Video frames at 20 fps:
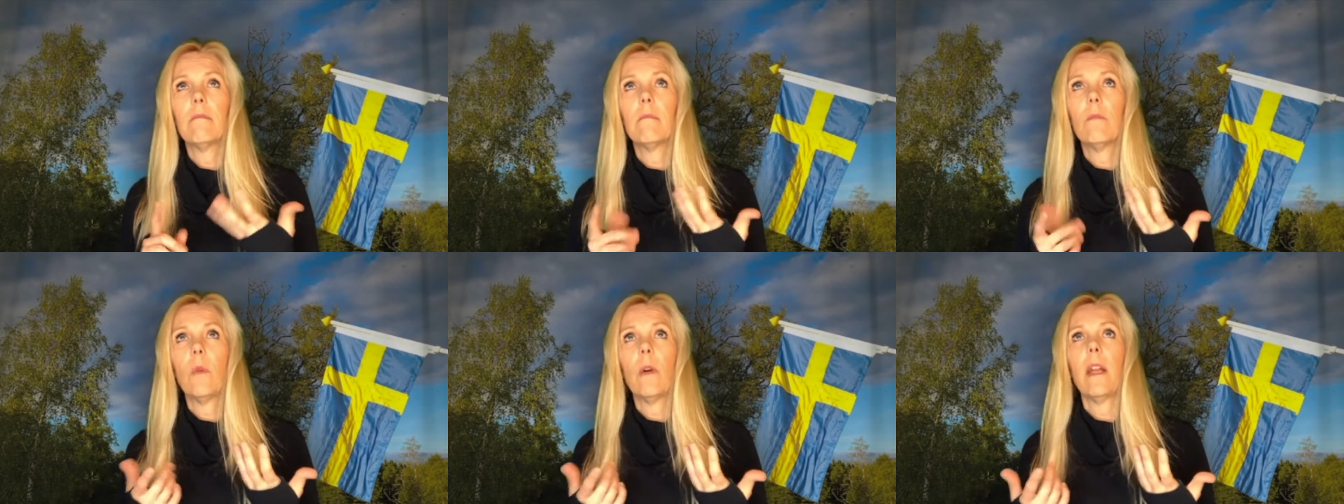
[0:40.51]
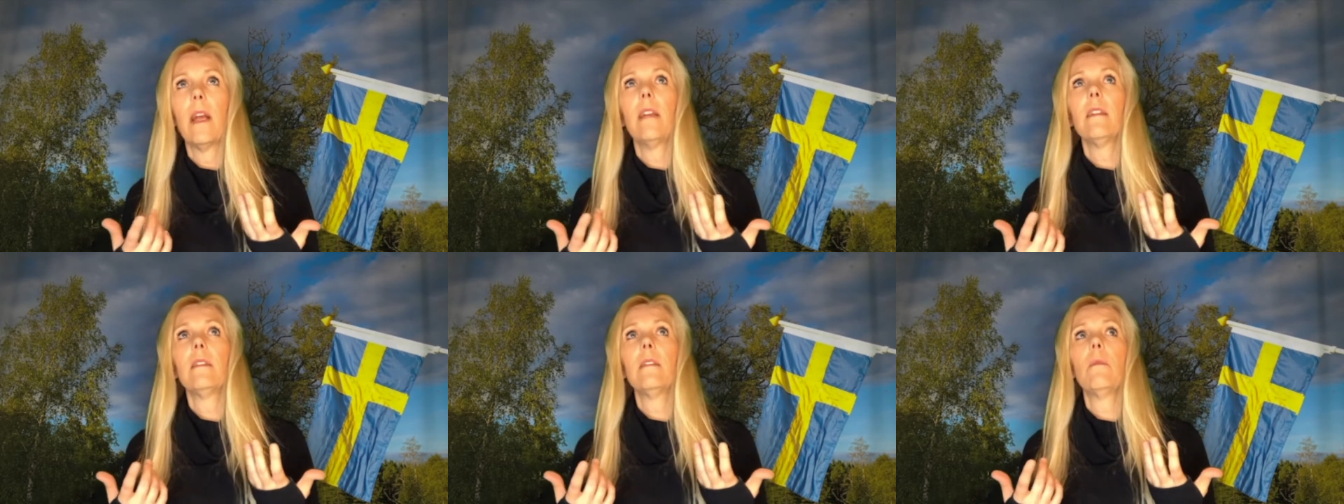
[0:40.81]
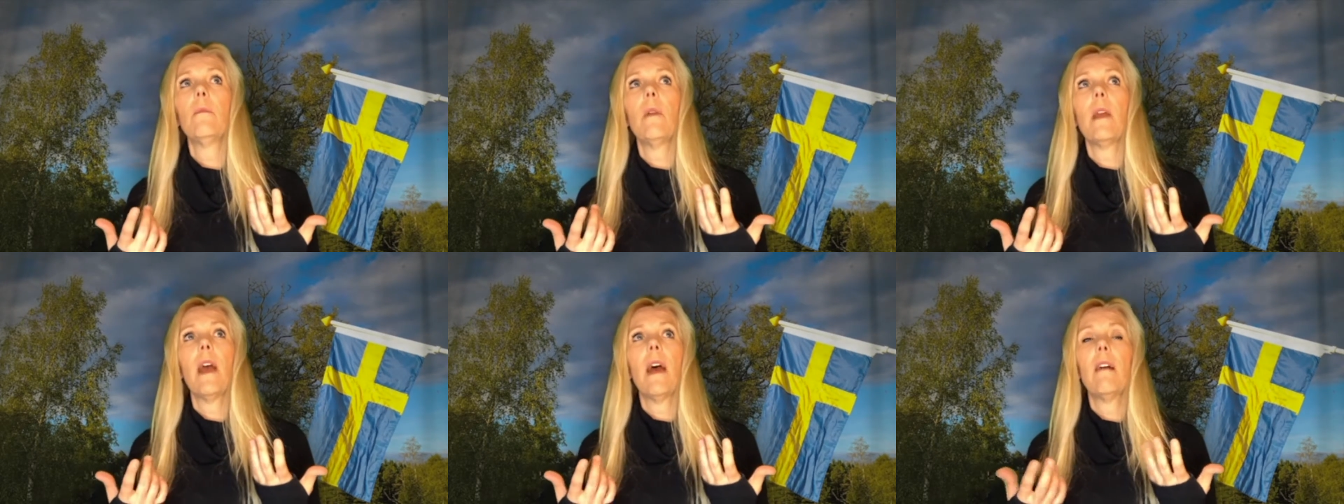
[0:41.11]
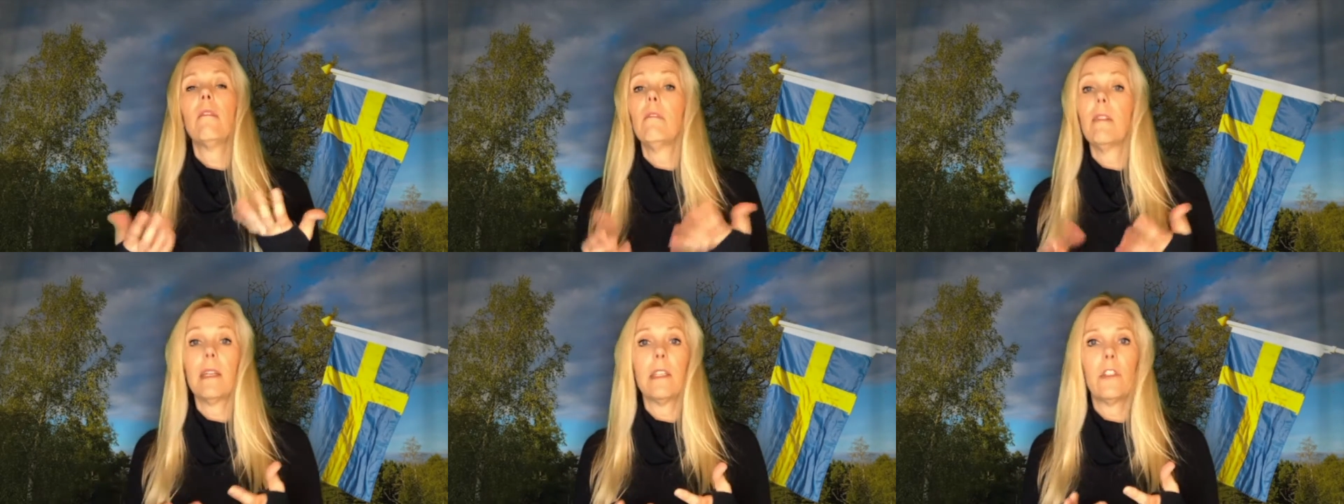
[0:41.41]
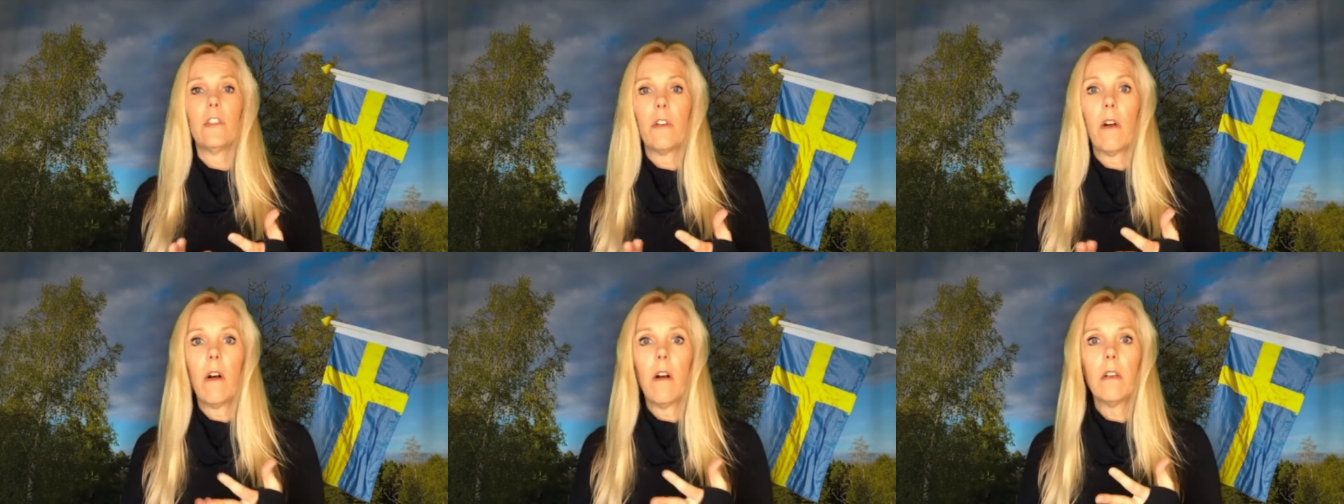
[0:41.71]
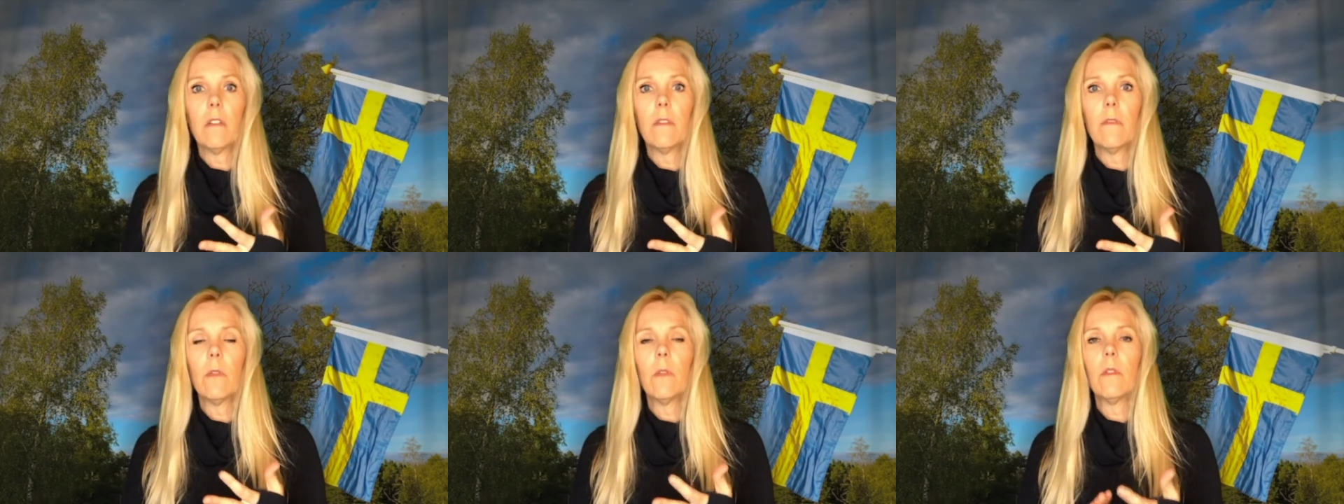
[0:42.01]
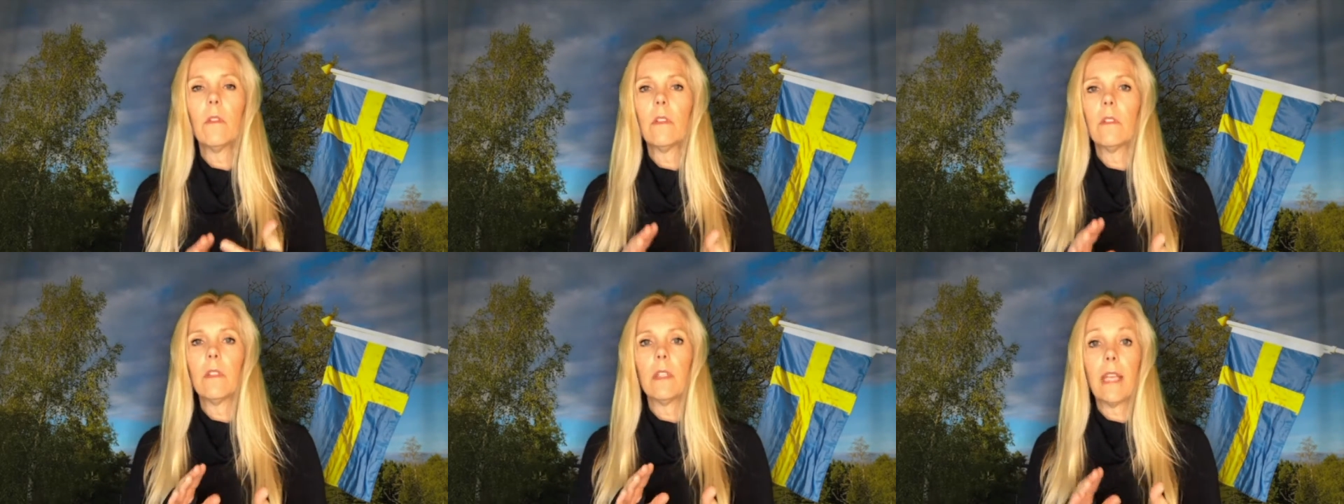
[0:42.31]
what else did we have? Like dogs, of
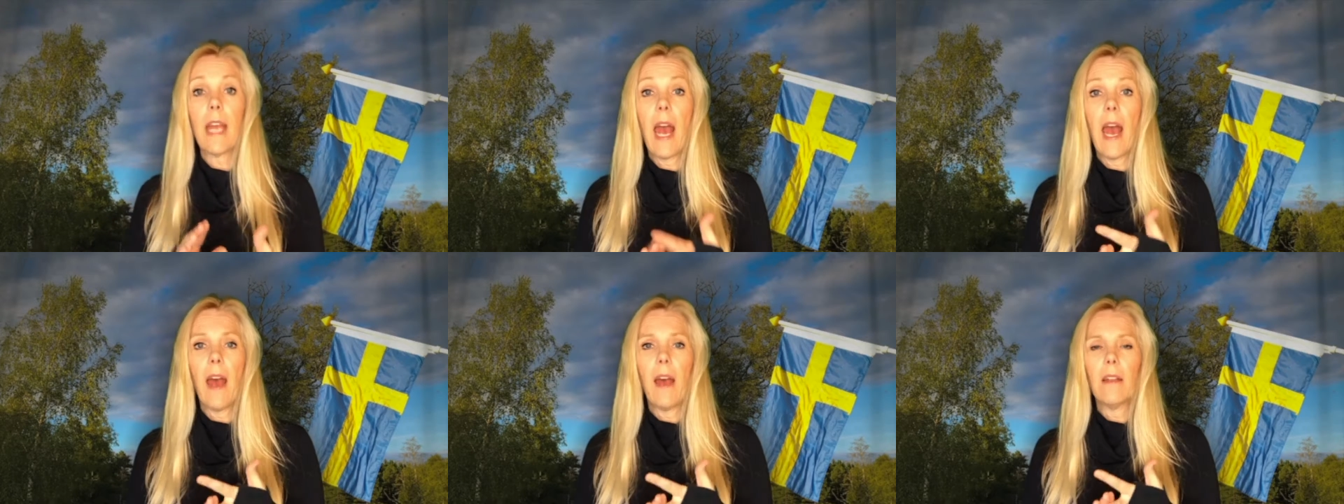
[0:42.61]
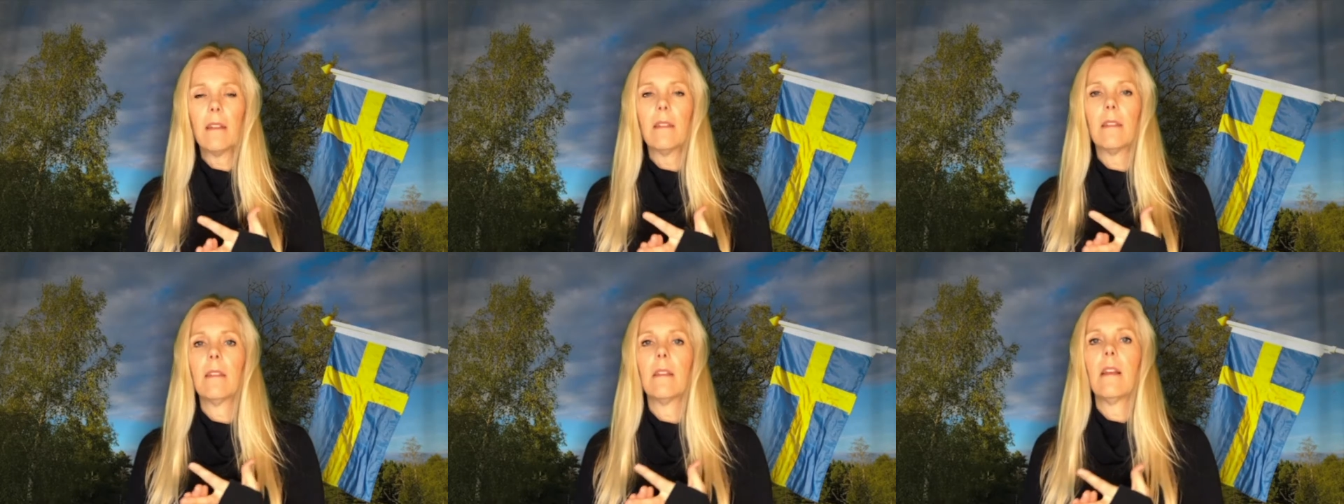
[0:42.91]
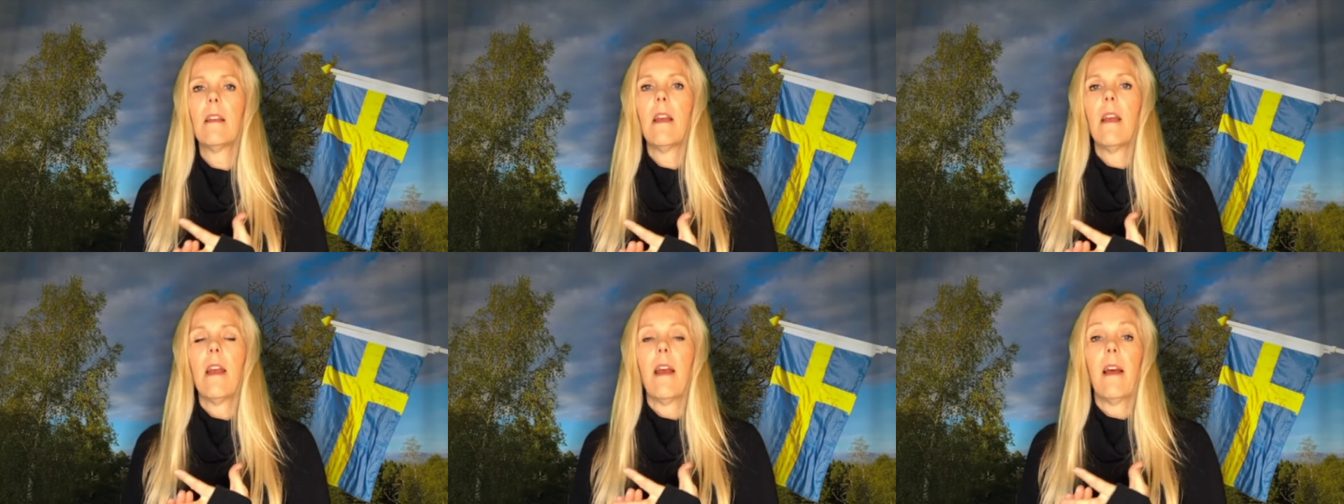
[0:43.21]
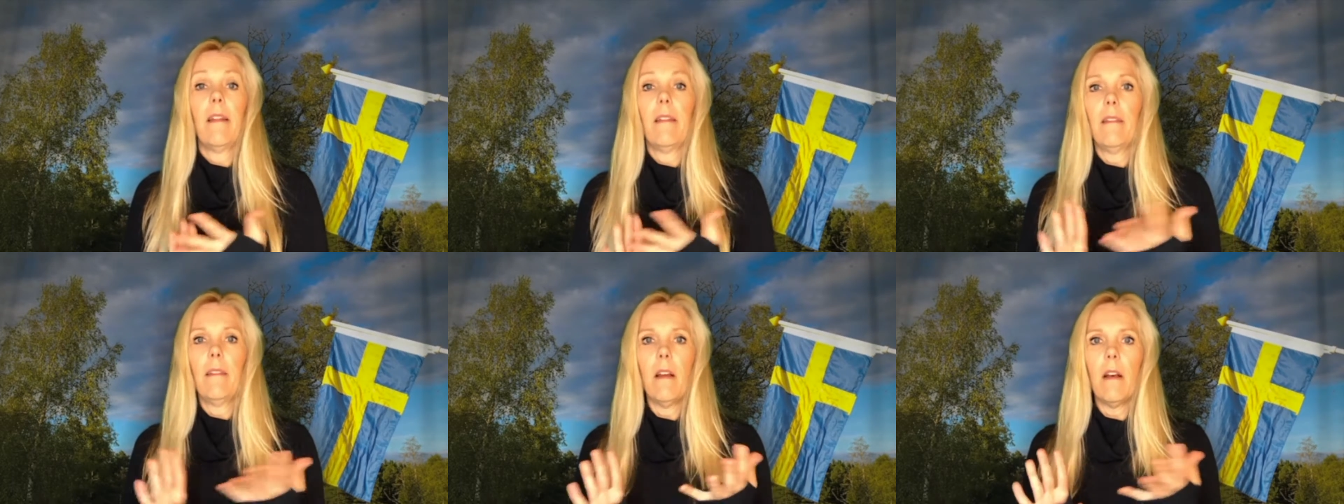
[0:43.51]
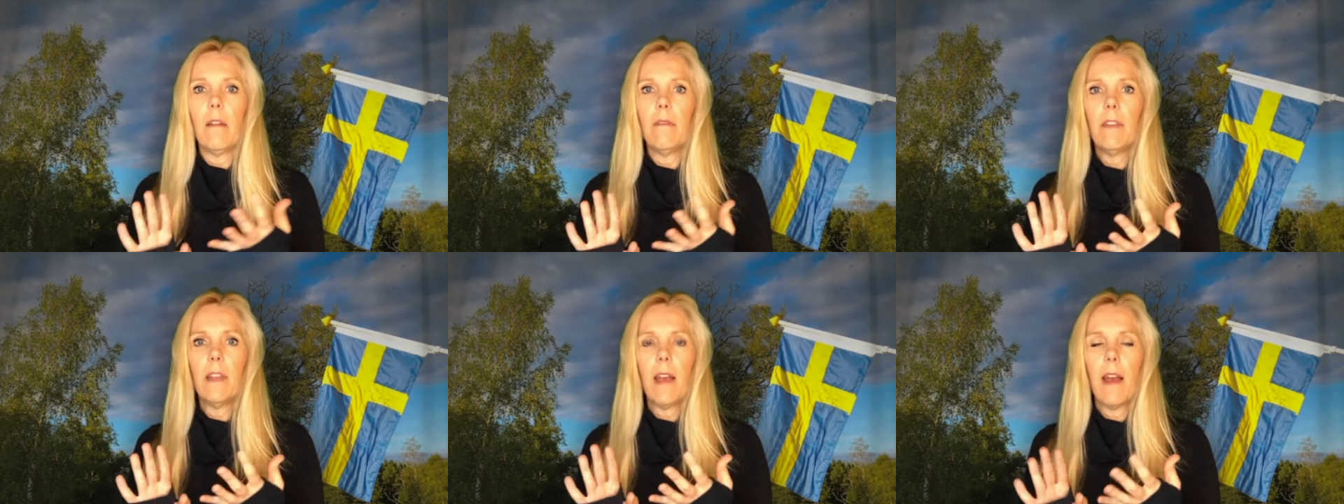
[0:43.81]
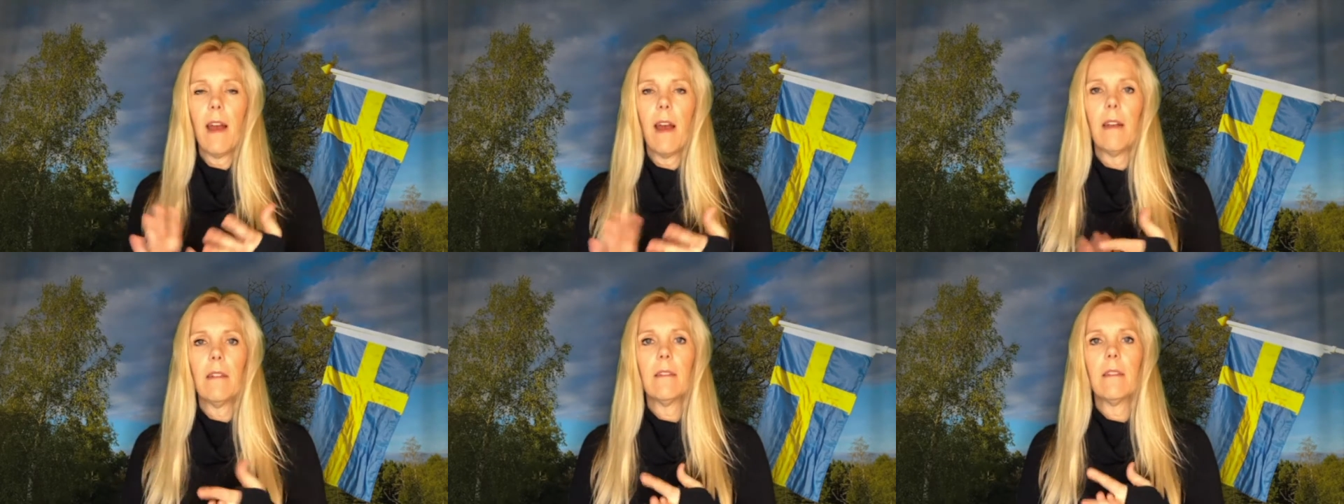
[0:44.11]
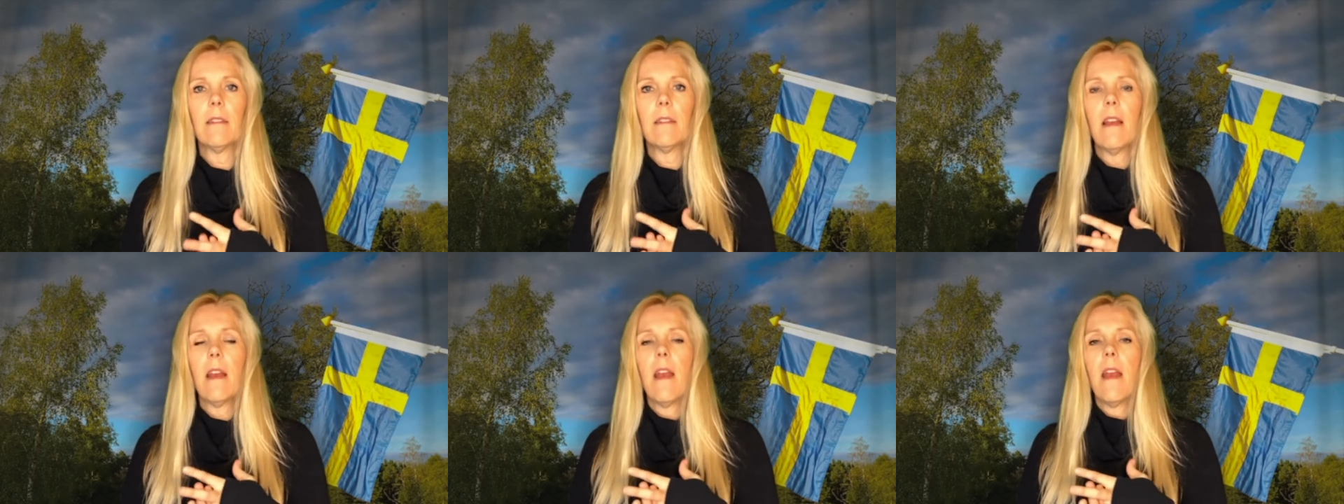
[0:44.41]
course, cats, loved
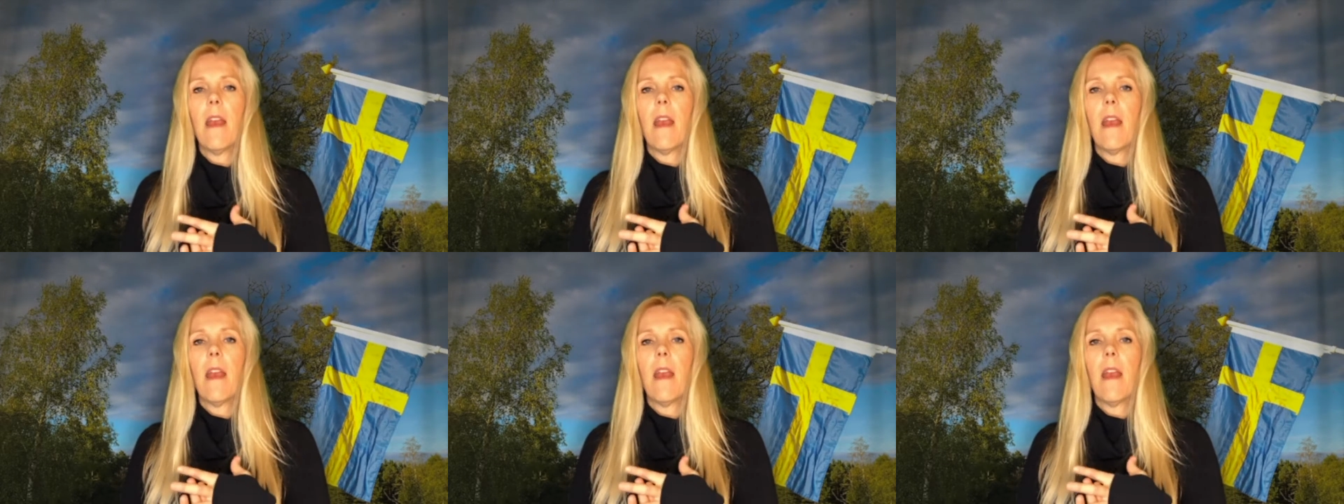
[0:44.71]
cats.